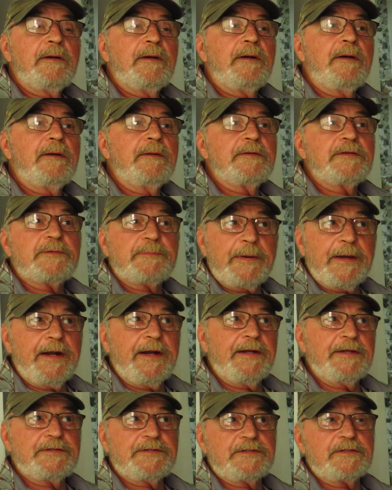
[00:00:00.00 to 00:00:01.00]
And
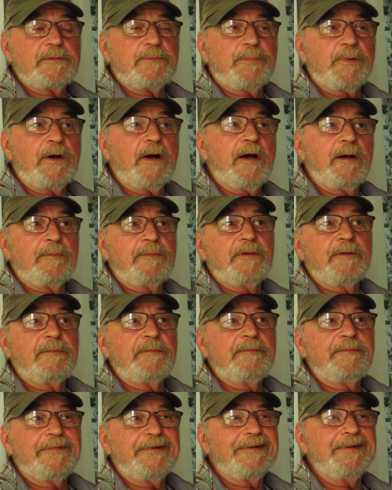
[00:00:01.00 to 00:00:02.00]
Spanish is a
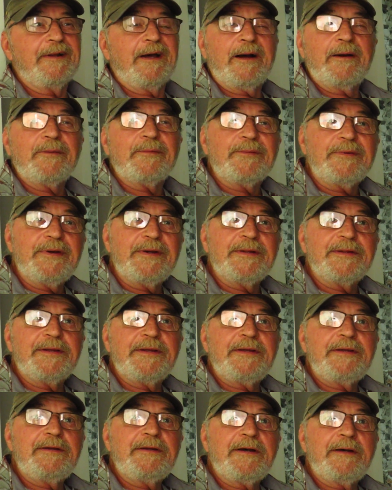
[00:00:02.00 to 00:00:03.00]
problem, but not
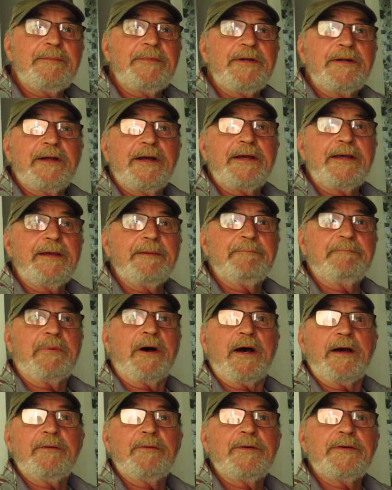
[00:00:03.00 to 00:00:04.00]
really. I mean, I get
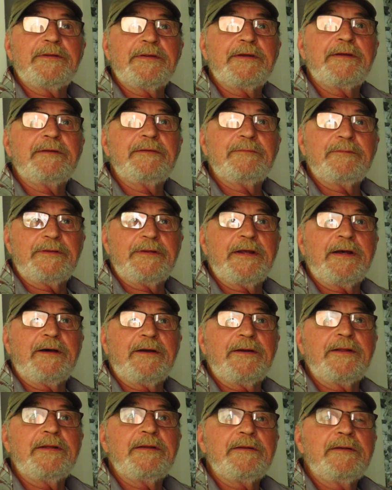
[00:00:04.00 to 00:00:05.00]
by with it,
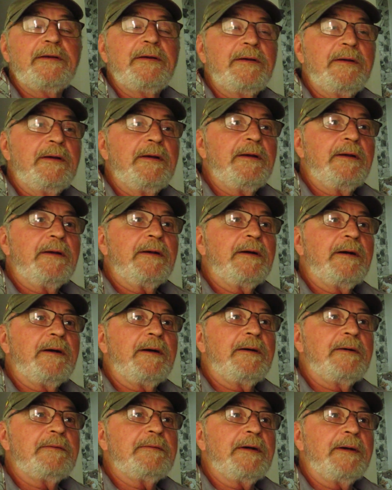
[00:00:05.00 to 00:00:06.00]
without it.
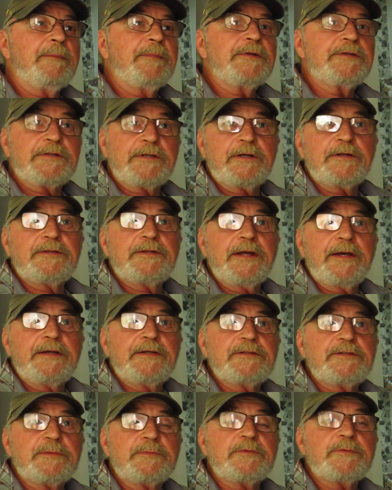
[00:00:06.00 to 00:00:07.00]
I'm going to start
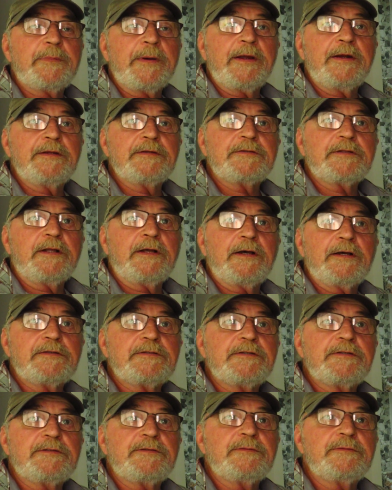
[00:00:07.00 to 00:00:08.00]
taking some Spanish
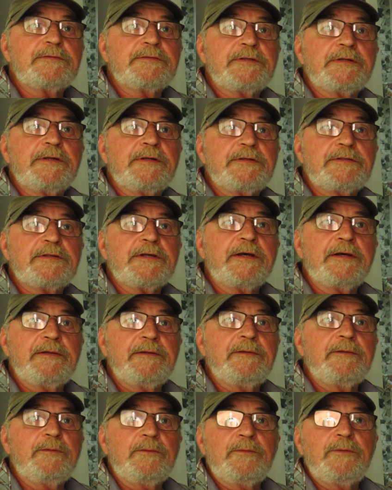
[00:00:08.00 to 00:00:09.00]
classes as soon as I decide
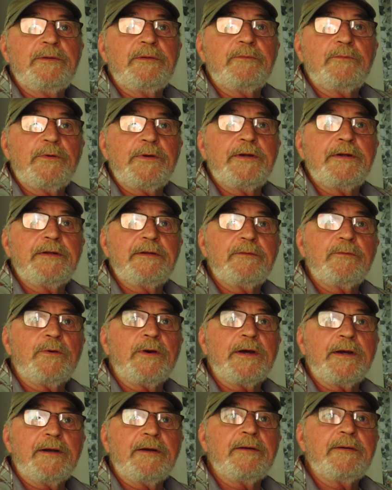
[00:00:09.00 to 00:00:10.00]
who and when and
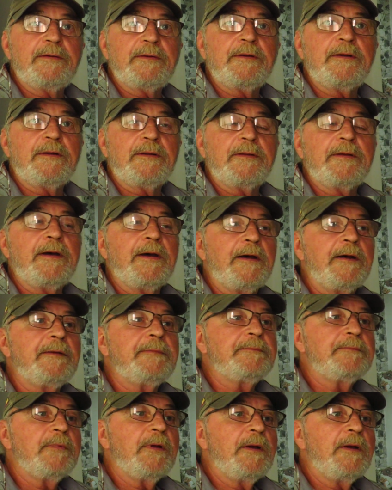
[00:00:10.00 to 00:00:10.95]
where and all that.